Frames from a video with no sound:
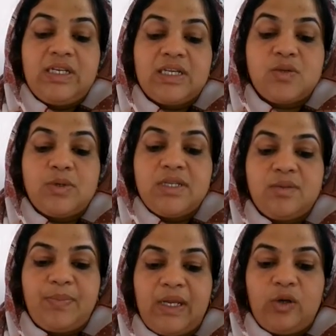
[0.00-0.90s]
Next one
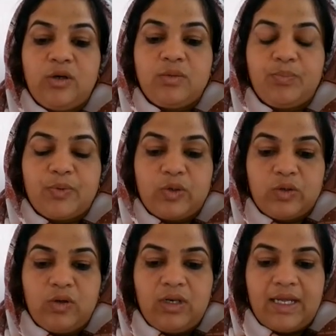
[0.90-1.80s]
is payload
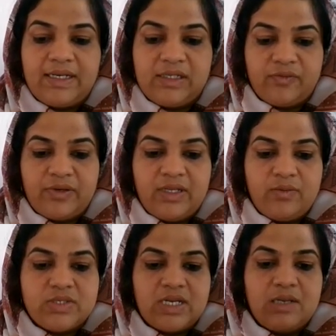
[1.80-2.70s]
protocol
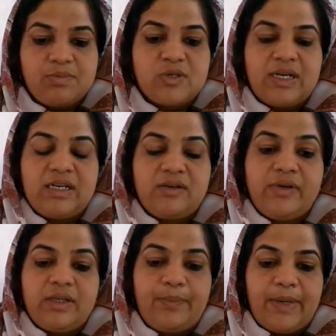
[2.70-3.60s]
identifier, which helps to
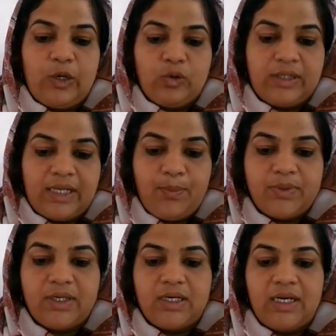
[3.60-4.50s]
identify the payload type
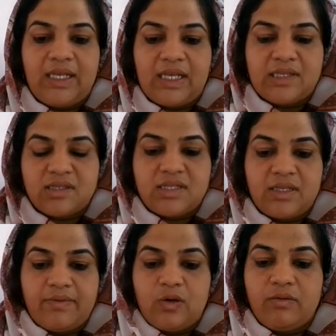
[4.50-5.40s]
like
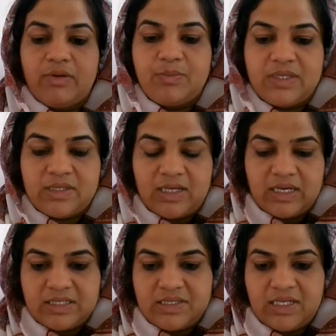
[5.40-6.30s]
SS7 or WebS,
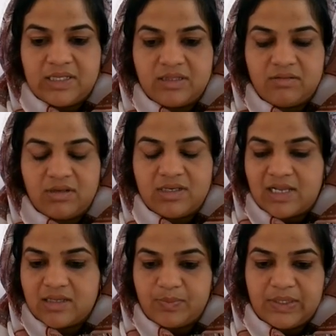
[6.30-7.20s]
RTC, etc.
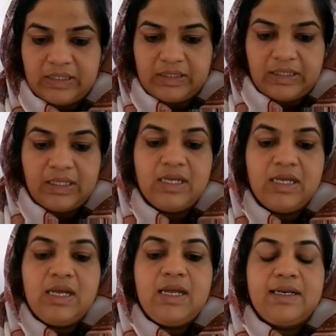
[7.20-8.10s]
transparently.
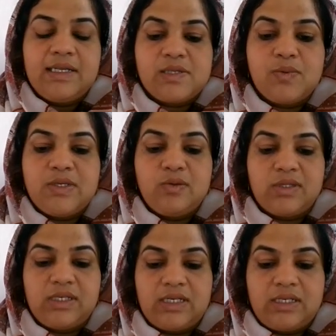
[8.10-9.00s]
Next one,
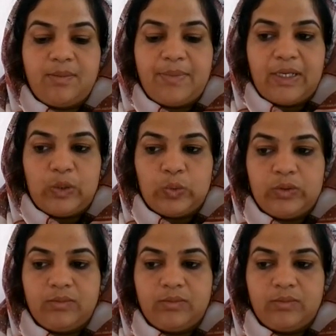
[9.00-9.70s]
user data payload.